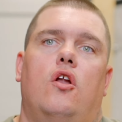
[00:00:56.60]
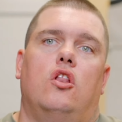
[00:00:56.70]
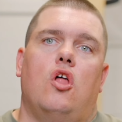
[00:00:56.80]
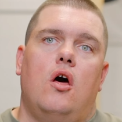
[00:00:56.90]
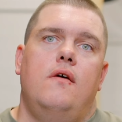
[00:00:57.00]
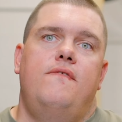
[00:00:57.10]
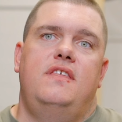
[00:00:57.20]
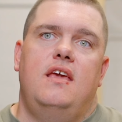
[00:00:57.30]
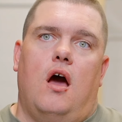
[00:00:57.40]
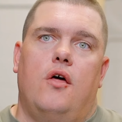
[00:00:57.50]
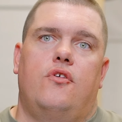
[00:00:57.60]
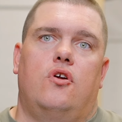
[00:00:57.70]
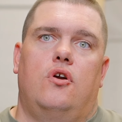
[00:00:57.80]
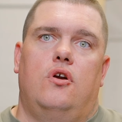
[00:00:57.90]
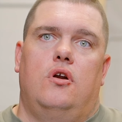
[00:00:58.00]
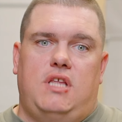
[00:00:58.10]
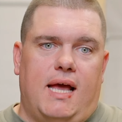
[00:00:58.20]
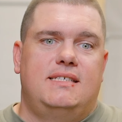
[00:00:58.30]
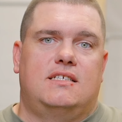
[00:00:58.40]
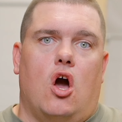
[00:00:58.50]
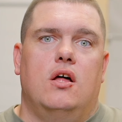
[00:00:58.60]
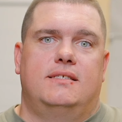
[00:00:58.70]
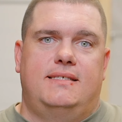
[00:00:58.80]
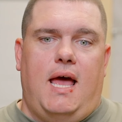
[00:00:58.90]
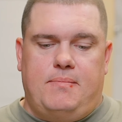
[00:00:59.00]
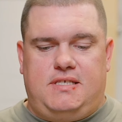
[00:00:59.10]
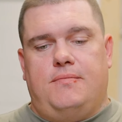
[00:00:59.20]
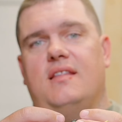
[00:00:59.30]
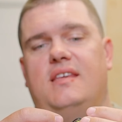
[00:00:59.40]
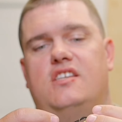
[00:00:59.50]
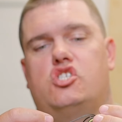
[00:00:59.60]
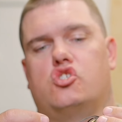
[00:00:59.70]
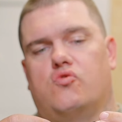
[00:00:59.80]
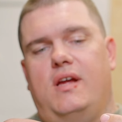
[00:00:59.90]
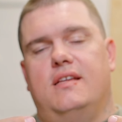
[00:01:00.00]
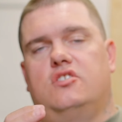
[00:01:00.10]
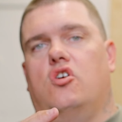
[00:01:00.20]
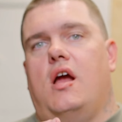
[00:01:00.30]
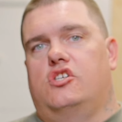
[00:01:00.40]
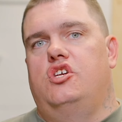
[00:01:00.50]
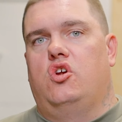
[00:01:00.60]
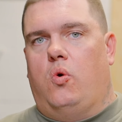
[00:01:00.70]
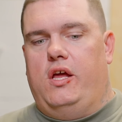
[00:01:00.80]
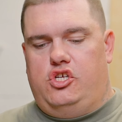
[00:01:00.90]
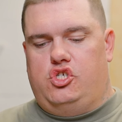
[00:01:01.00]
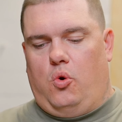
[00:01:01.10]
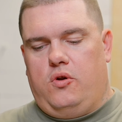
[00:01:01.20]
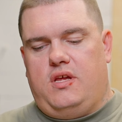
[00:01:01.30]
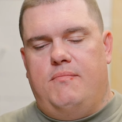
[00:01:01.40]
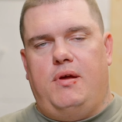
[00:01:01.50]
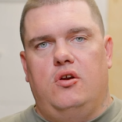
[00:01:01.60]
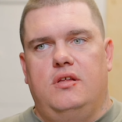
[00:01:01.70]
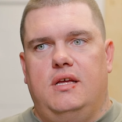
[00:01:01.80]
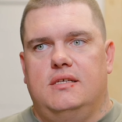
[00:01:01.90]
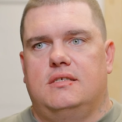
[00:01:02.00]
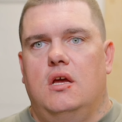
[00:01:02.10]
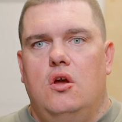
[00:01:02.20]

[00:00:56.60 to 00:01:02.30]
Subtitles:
a lot of the other dice concepts, the strands are actually quite short compared to this,